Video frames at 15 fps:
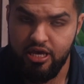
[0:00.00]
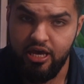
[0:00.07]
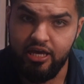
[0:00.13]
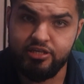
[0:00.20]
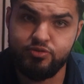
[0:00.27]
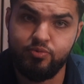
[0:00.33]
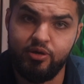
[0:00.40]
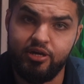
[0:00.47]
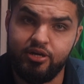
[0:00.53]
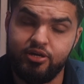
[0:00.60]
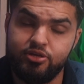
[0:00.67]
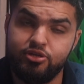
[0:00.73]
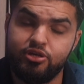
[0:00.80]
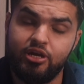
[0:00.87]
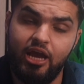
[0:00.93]
is
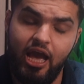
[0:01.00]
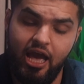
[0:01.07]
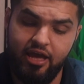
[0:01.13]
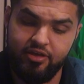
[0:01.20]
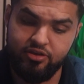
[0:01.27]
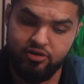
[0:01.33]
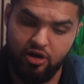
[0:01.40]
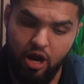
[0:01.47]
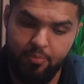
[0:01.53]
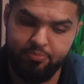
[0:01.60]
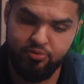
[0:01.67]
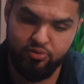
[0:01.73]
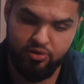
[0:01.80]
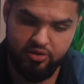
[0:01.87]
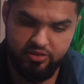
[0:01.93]
where you're
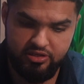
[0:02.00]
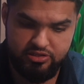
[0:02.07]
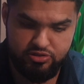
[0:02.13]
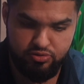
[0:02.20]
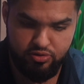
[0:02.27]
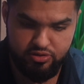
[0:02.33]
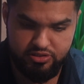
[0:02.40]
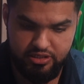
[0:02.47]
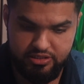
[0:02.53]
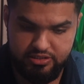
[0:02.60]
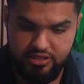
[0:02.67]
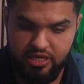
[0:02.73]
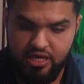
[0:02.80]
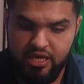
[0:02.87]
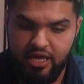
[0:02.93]
uploading these
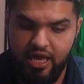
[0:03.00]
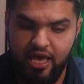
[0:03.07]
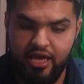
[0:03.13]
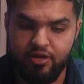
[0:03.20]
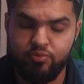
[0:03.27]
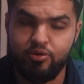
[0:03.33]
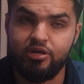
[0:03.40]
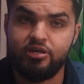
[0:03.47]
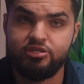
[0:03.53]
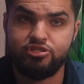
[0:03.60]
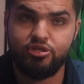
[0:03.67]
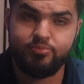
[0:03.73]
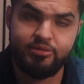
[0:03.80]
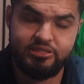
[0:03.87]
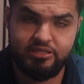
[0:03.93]
sources, and where does
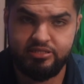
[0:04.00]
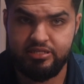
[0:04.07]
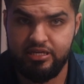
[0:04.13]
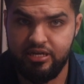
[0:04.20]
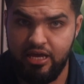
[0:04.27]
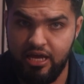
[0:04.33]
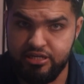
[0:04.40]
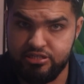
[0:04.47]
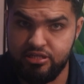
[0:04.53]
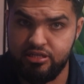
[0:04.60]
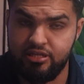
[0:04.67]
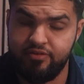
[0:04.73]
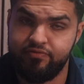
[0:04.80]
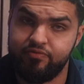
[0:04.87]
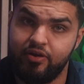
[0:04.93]
your business data actually
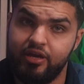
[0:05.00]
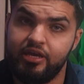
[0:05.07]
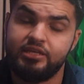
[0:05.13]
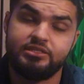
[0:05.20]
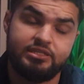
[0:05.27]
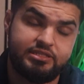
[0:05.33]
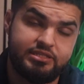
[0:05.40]
live, right? Is it